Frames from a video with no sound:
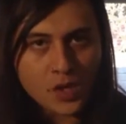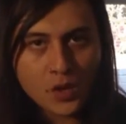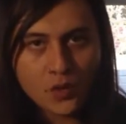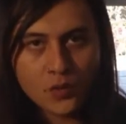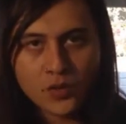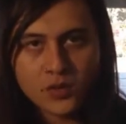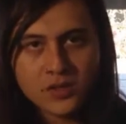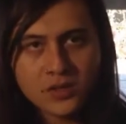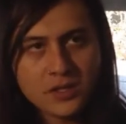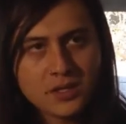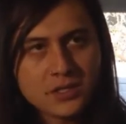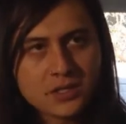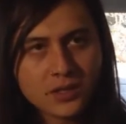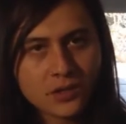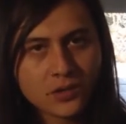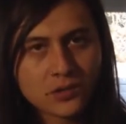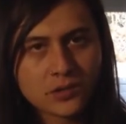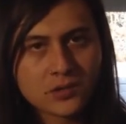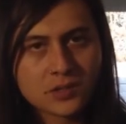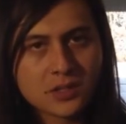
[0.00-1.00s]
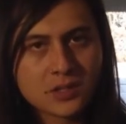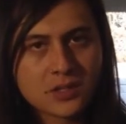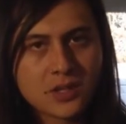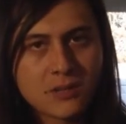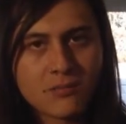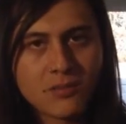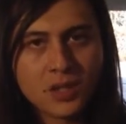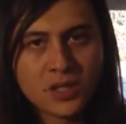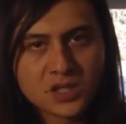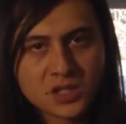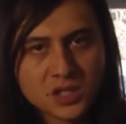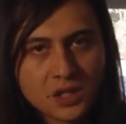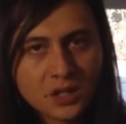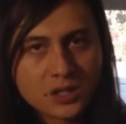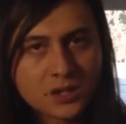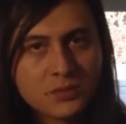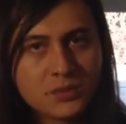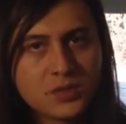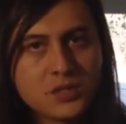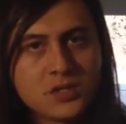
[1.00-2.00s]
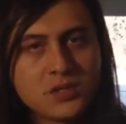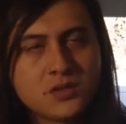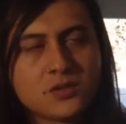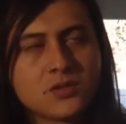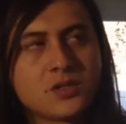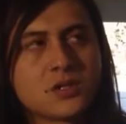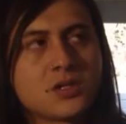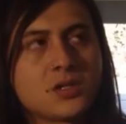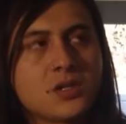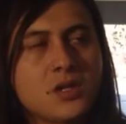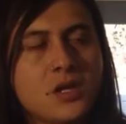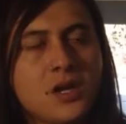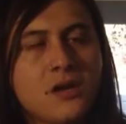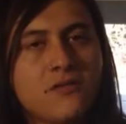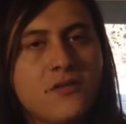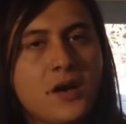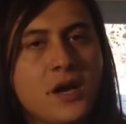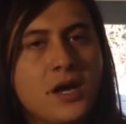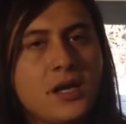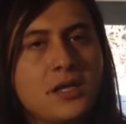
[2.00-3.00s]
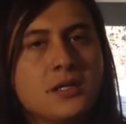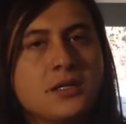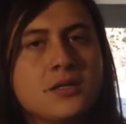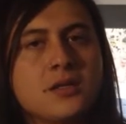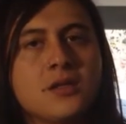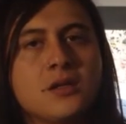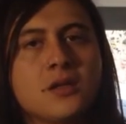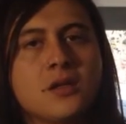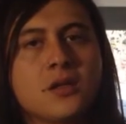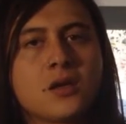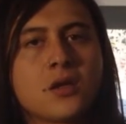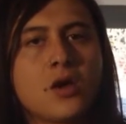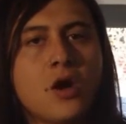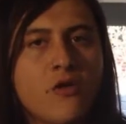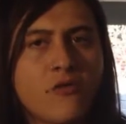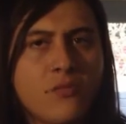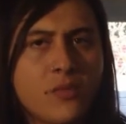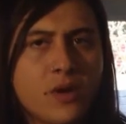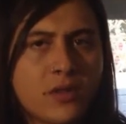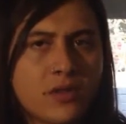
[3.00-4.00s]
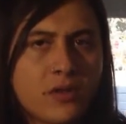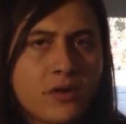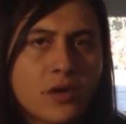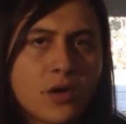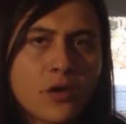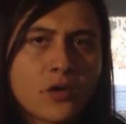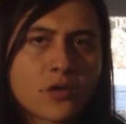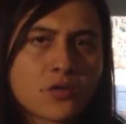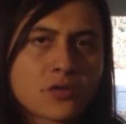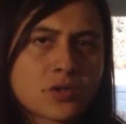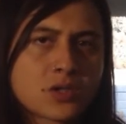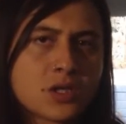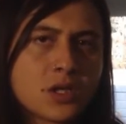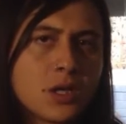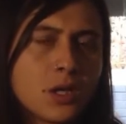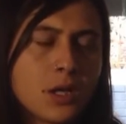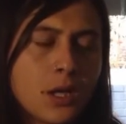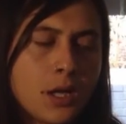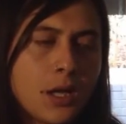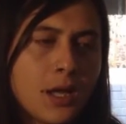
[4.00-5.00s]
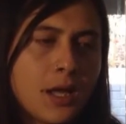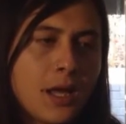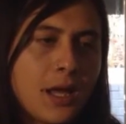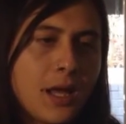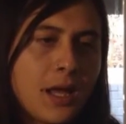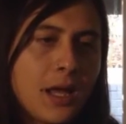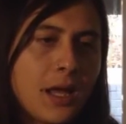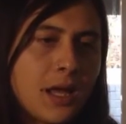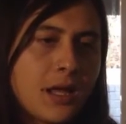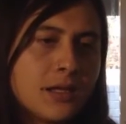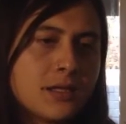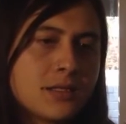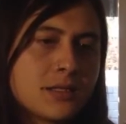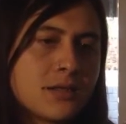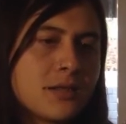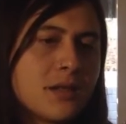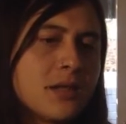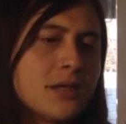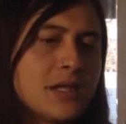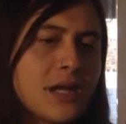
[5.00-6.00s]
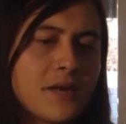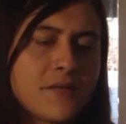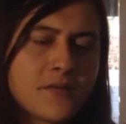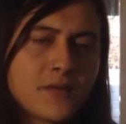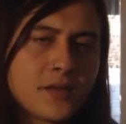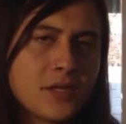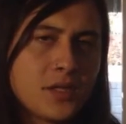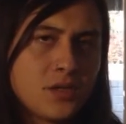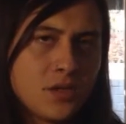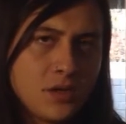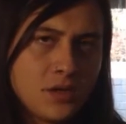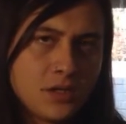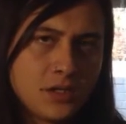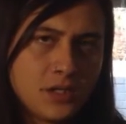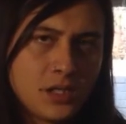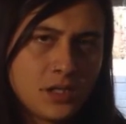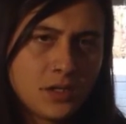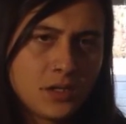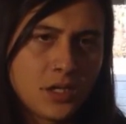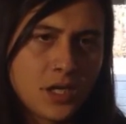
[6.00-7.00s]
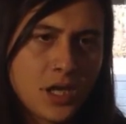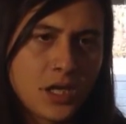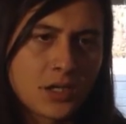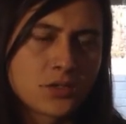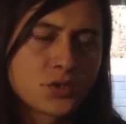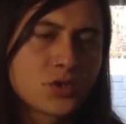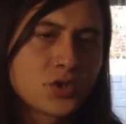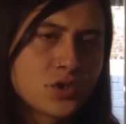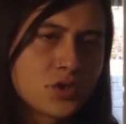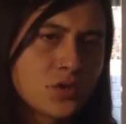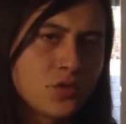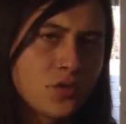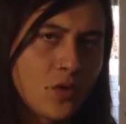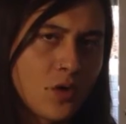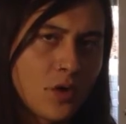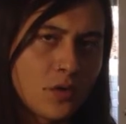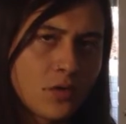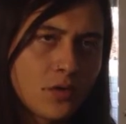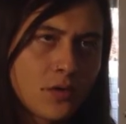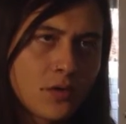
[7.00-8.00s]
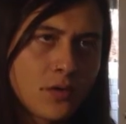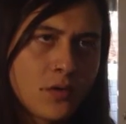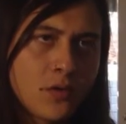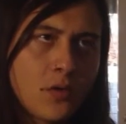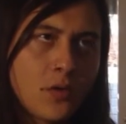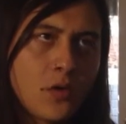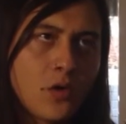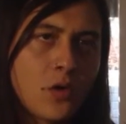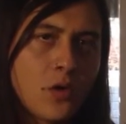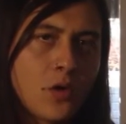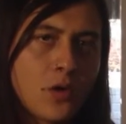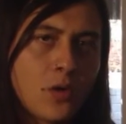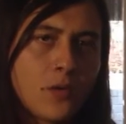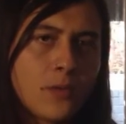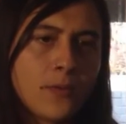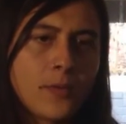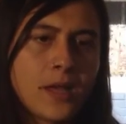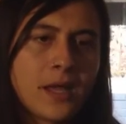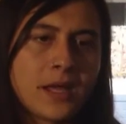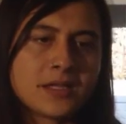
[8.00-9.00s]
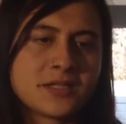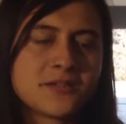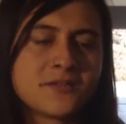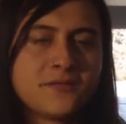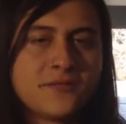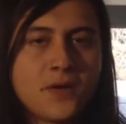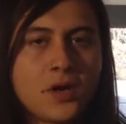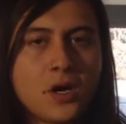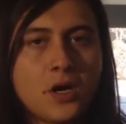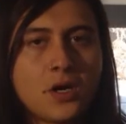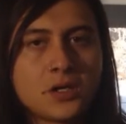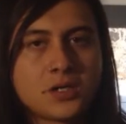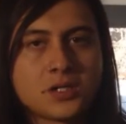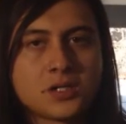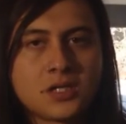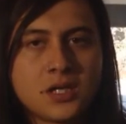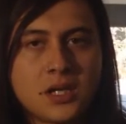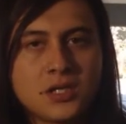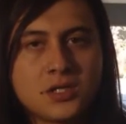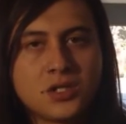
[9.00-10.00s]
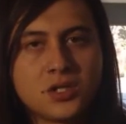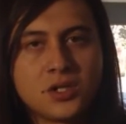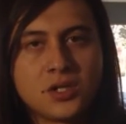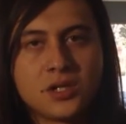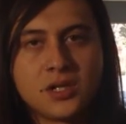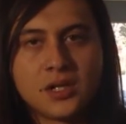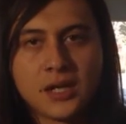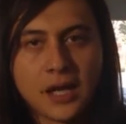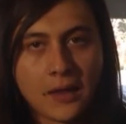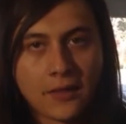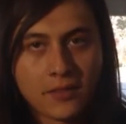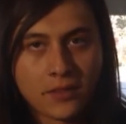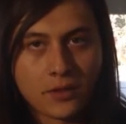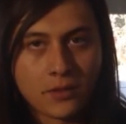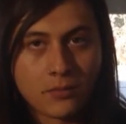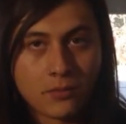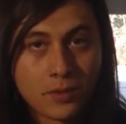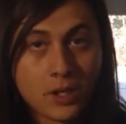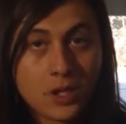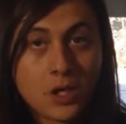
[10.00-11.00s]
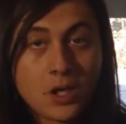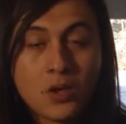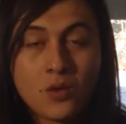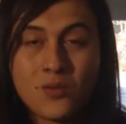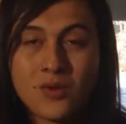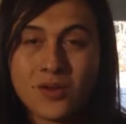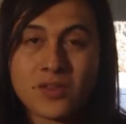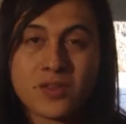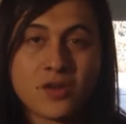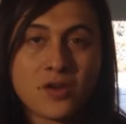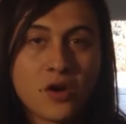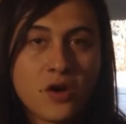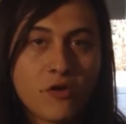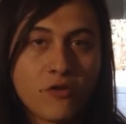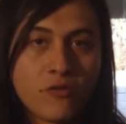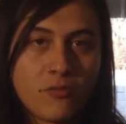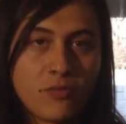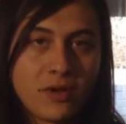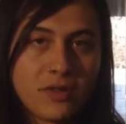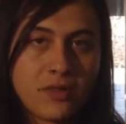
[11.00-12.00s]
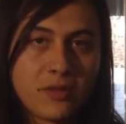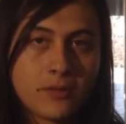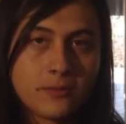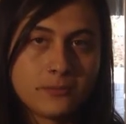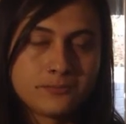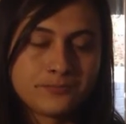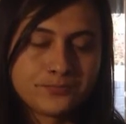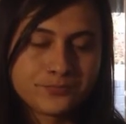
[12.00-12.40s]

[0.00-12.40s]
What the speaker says: with these O's, they're much harder to produce, I find, than the cough method O's, and they're definitely not nearly as strong or as fast as you're going to get them with the cough method.